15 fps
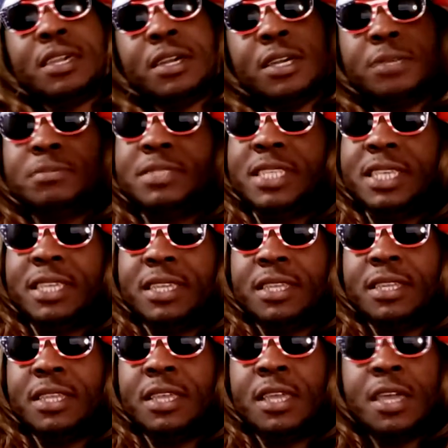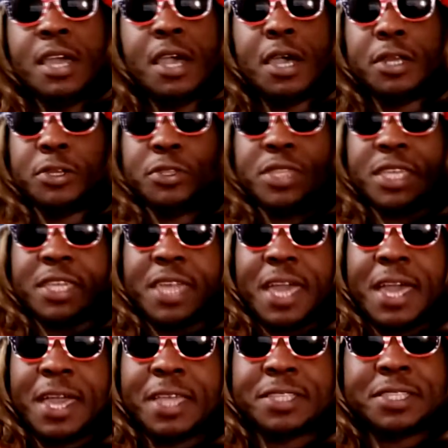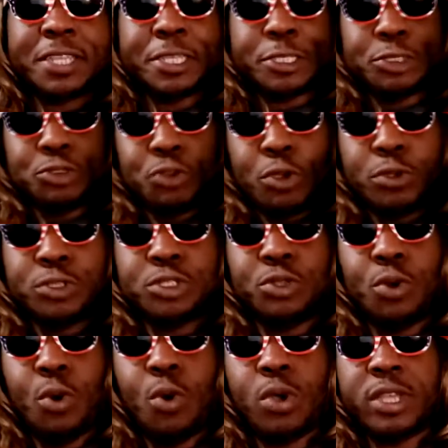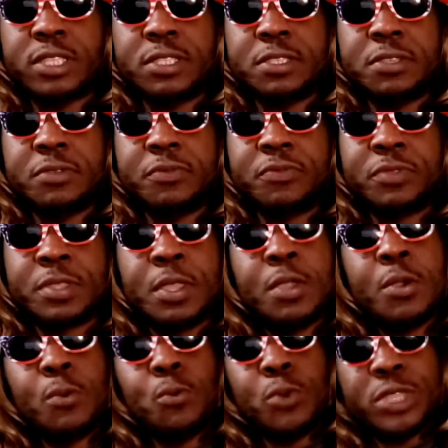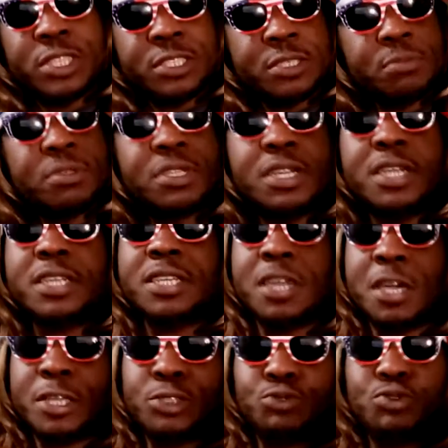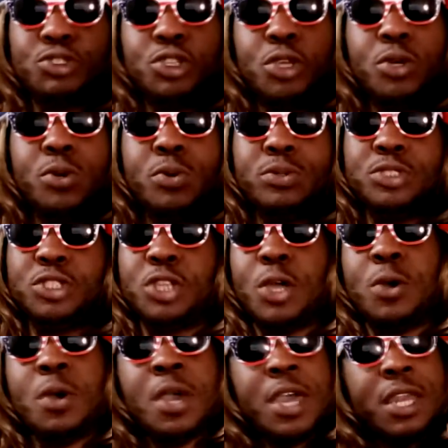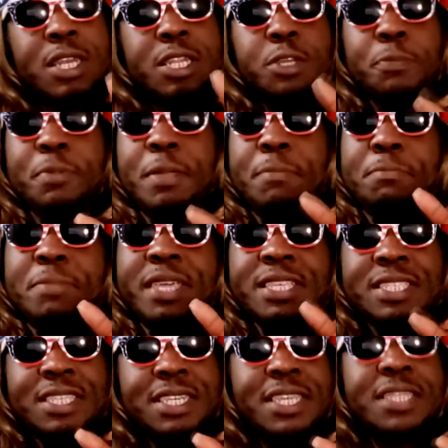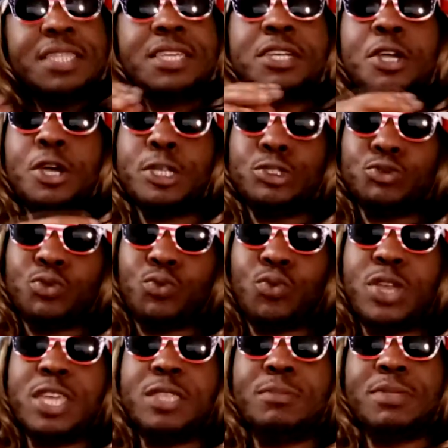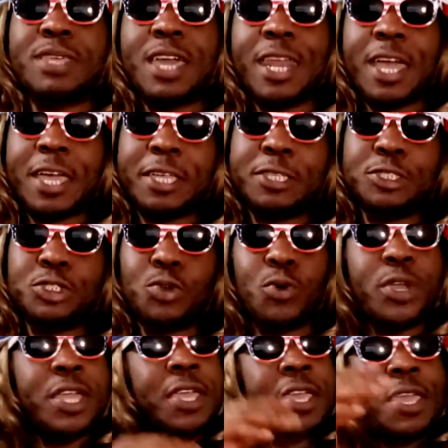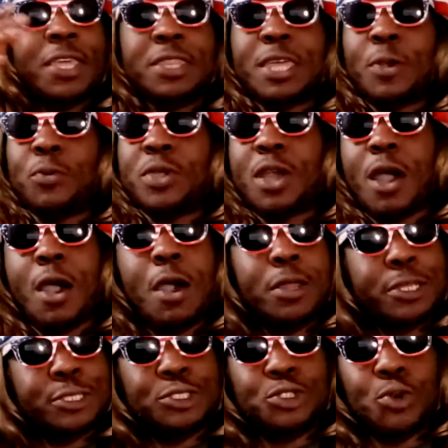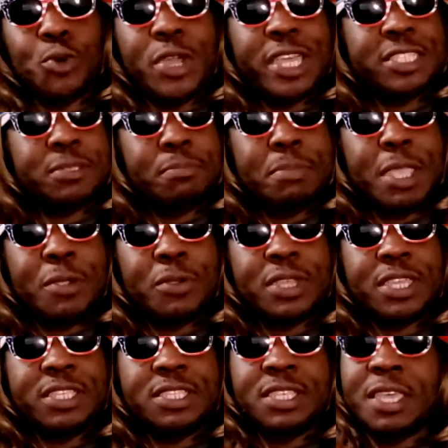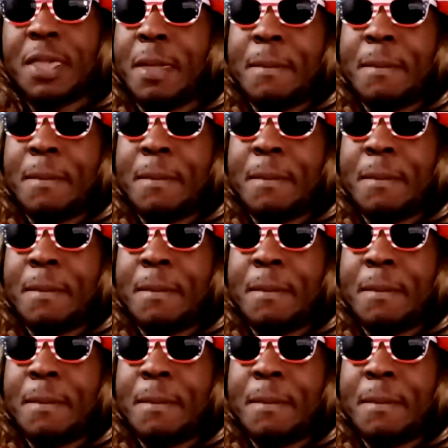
comes in under the guise like a Trojan horse with some good country tunes, you know, a little bit mixing in the country rhythm that I enjoy and that we all enjoy as Americans,